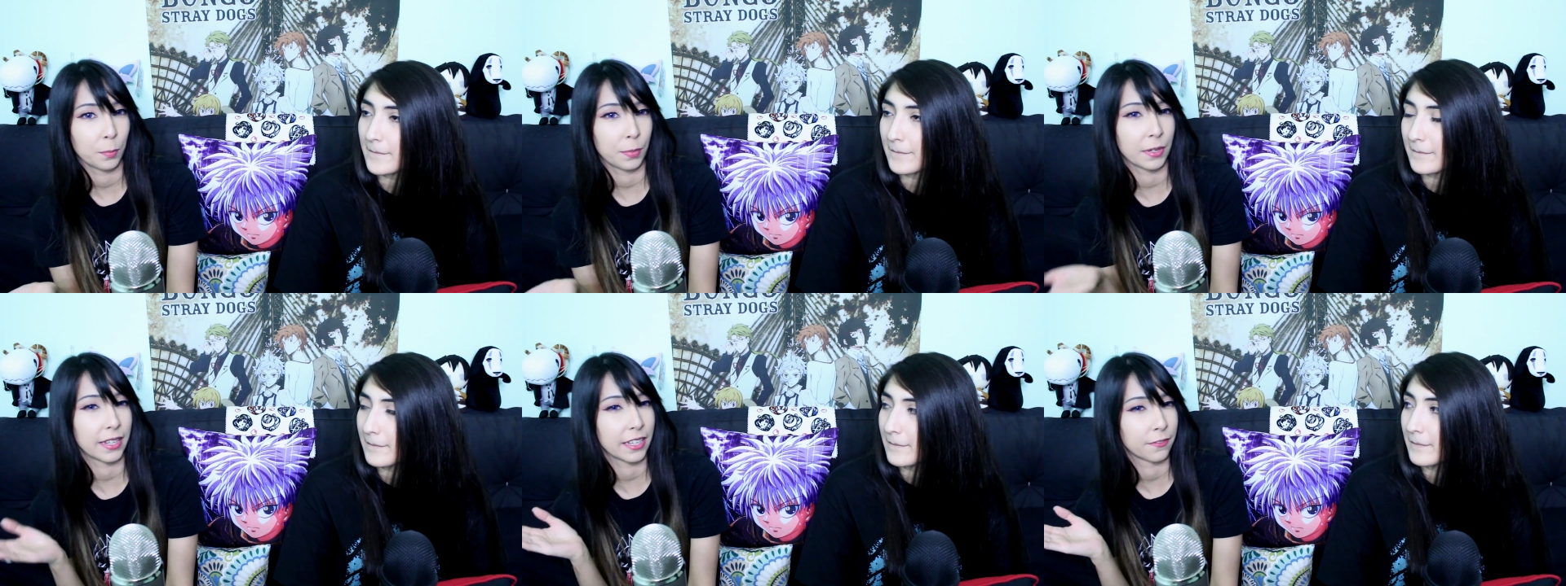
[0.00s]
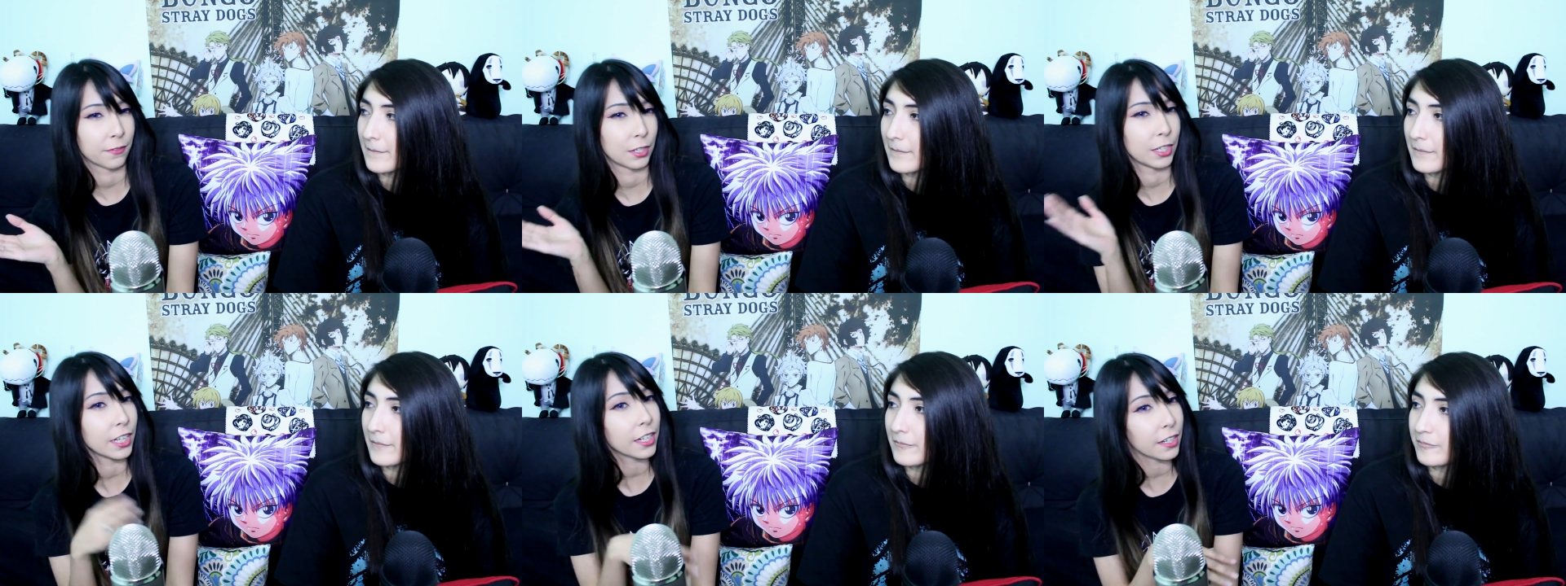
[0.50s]
Speaker 1: But like for
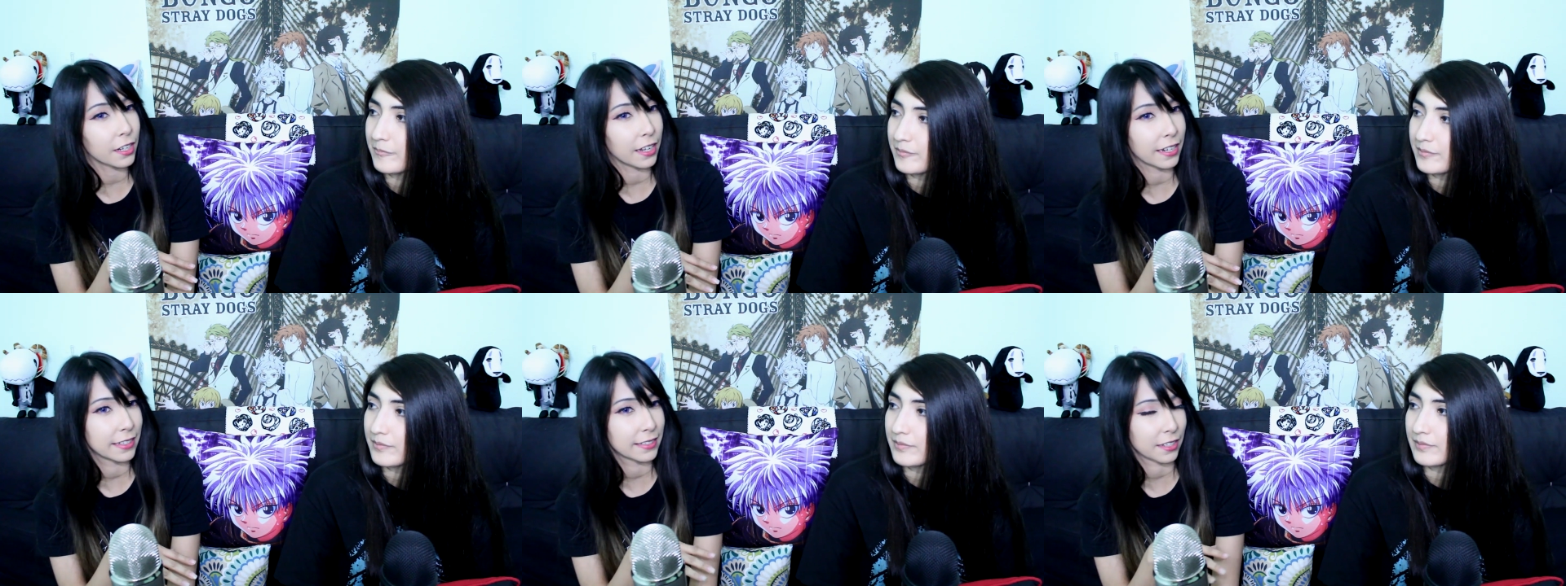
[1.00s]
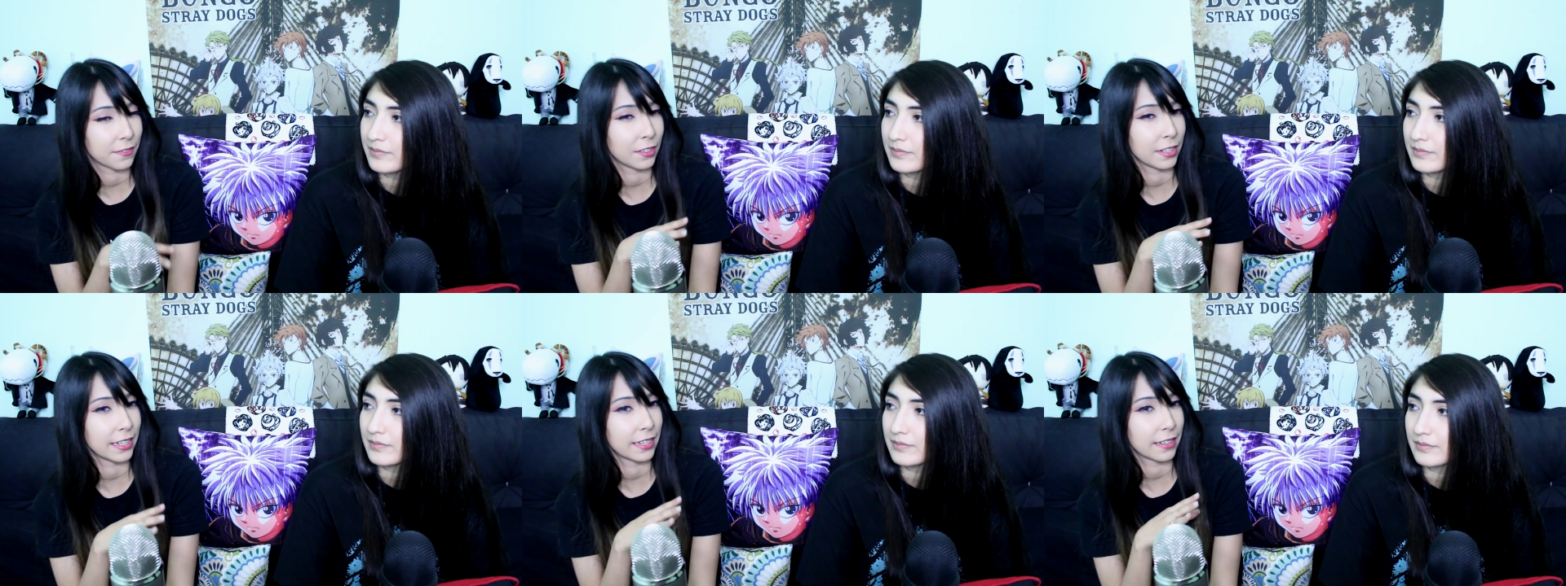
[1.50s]
a younger audience, I
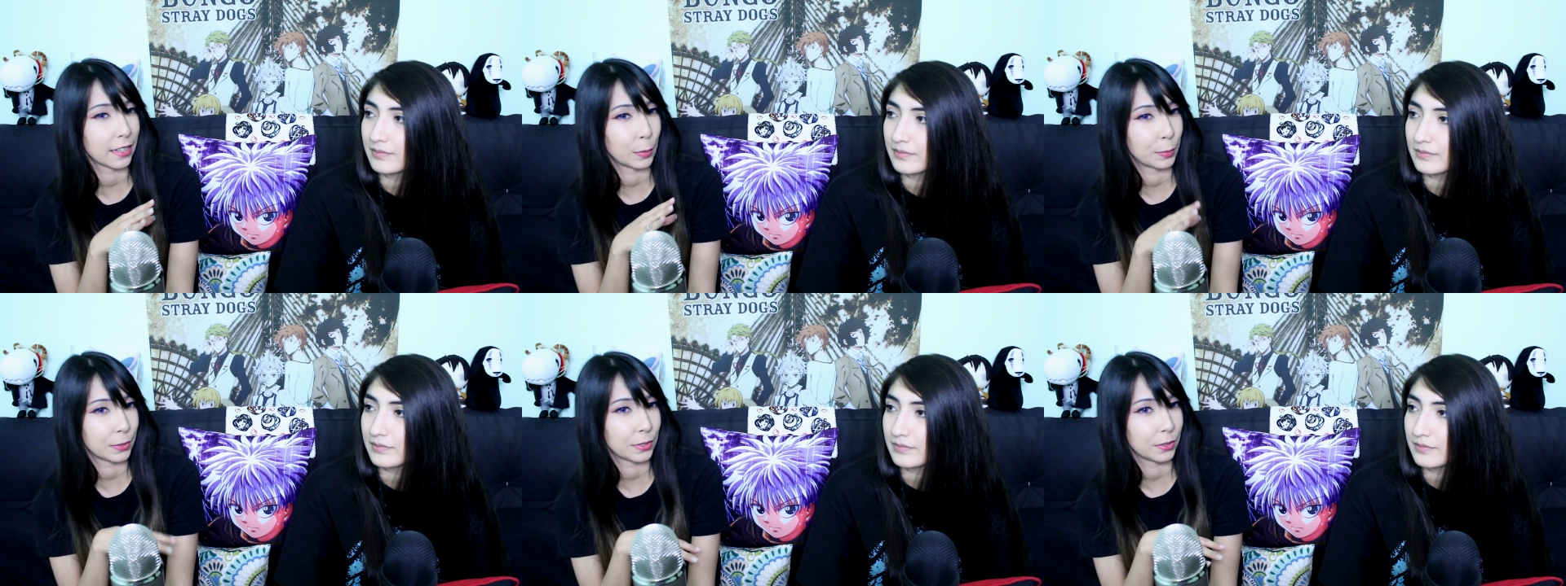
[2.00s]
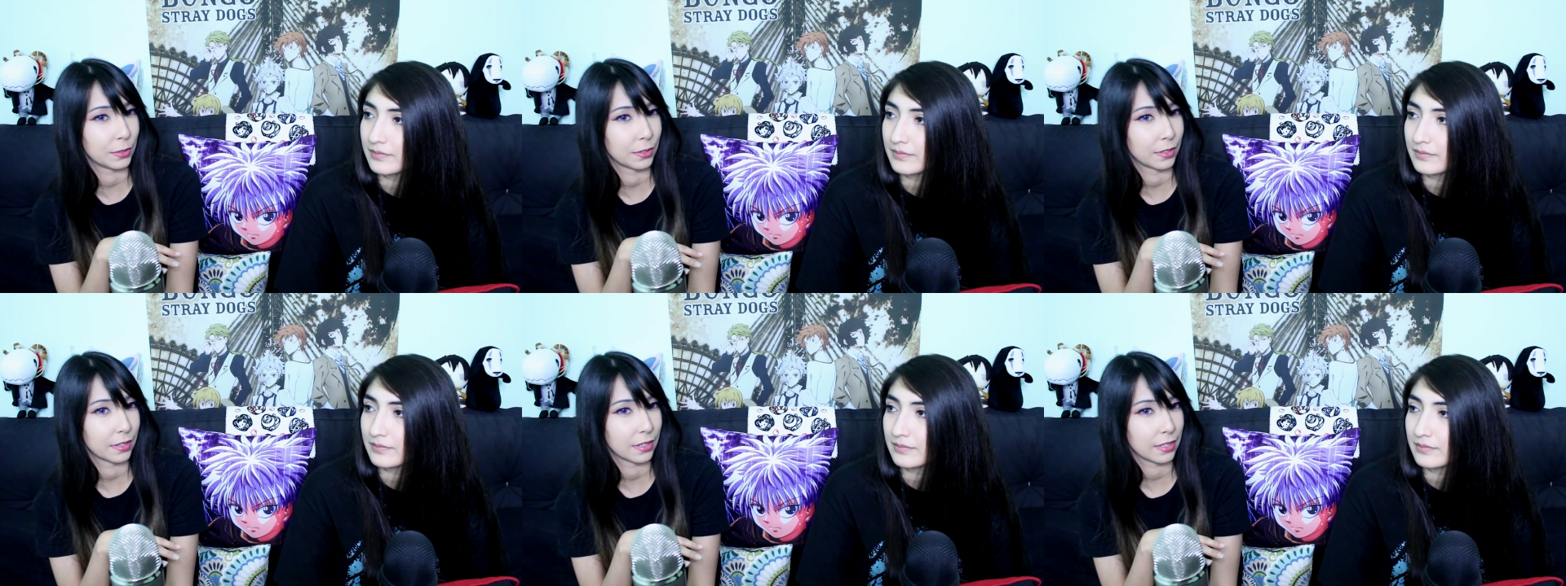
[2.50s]
feel like
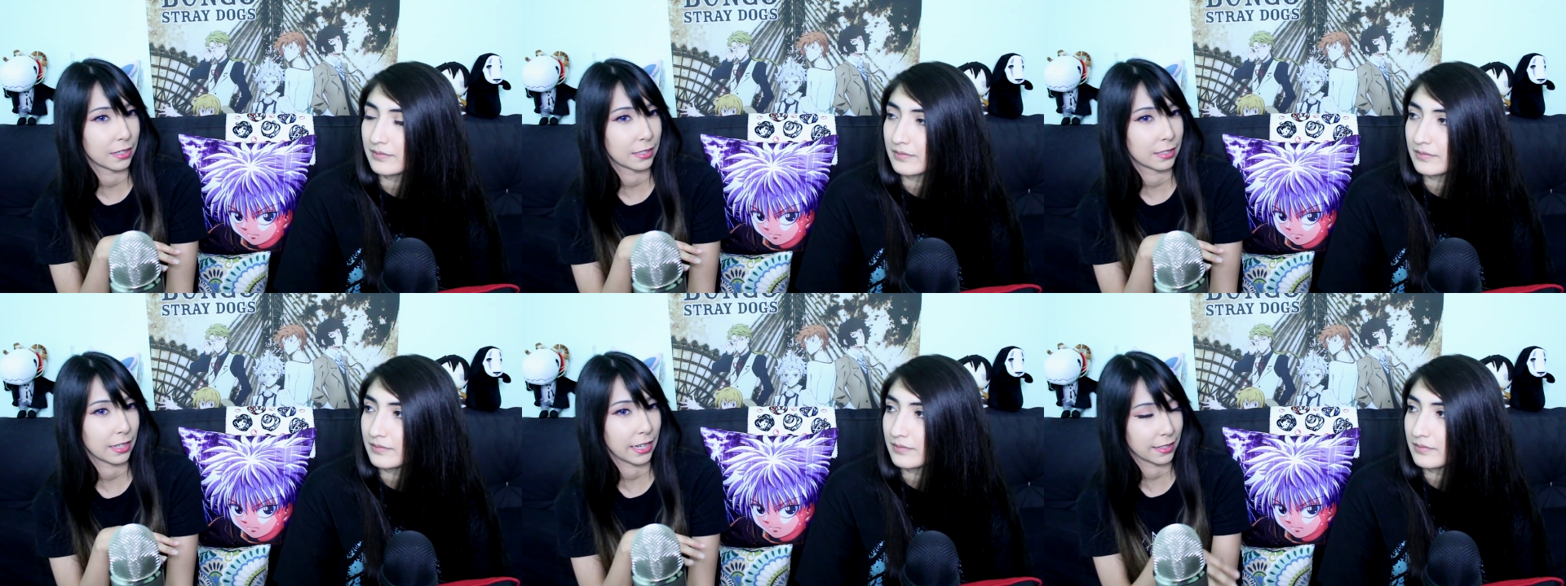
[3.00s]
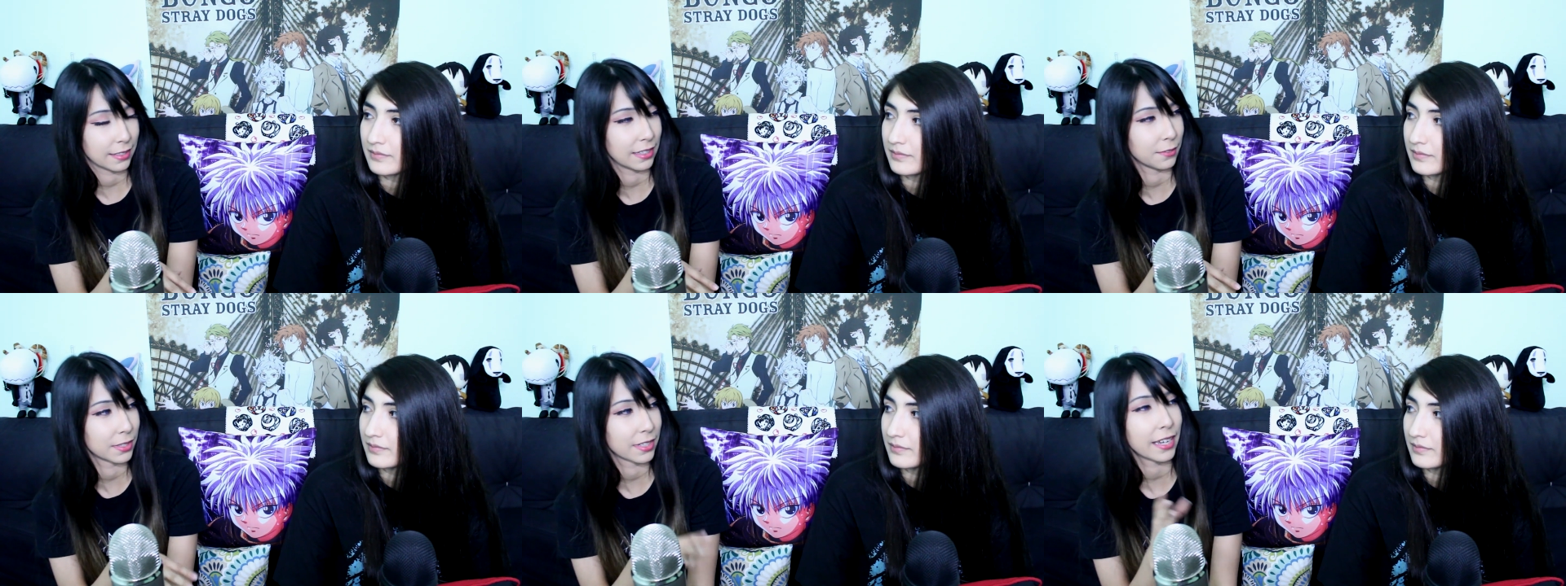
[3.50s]
episode
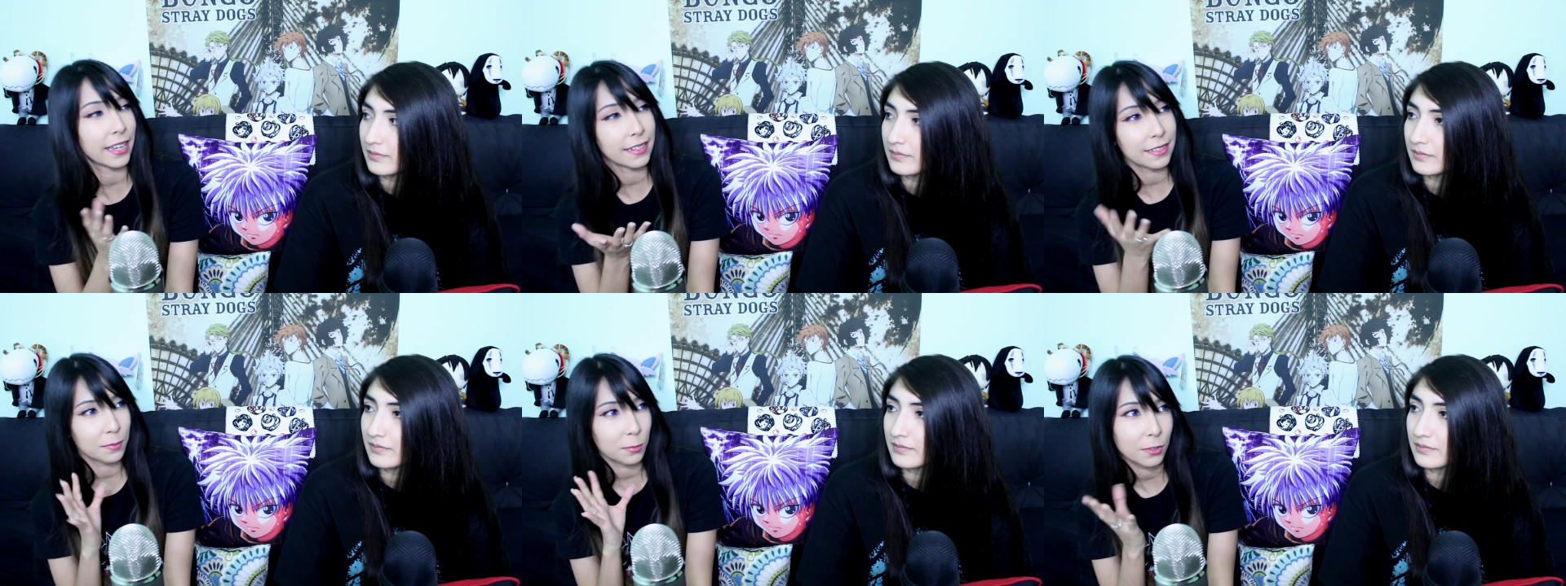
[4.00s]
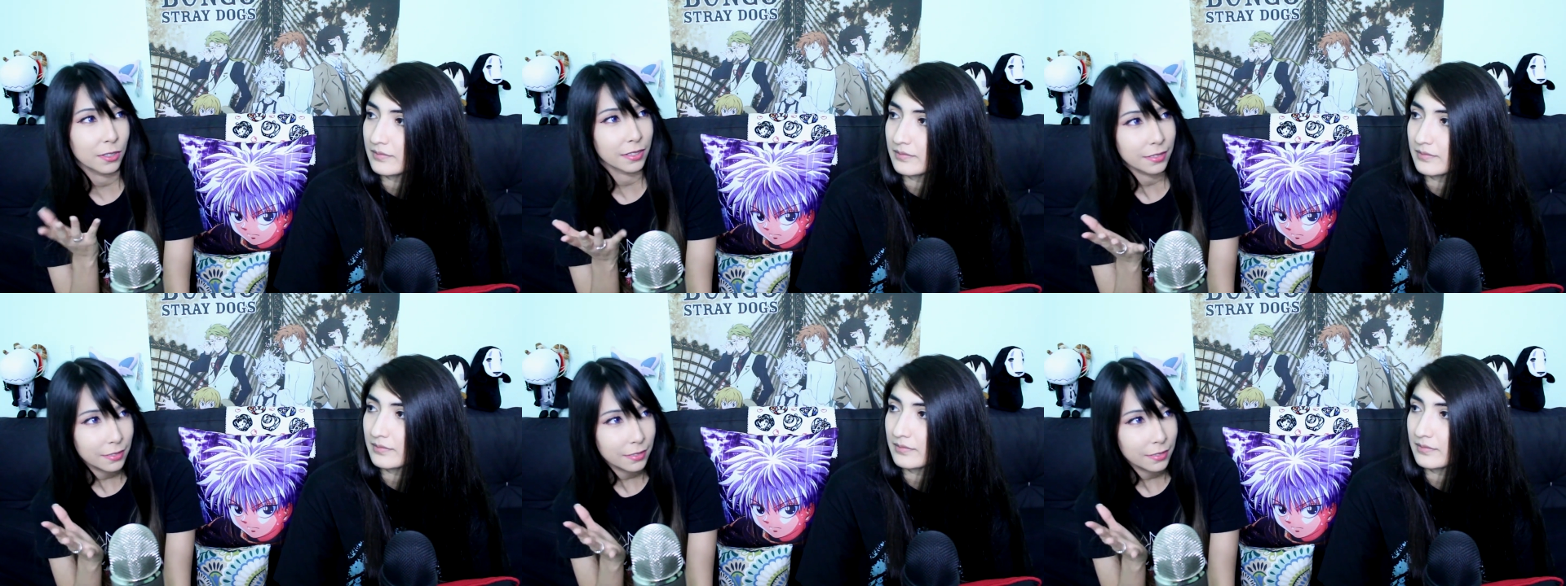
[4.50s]
18 was kind of more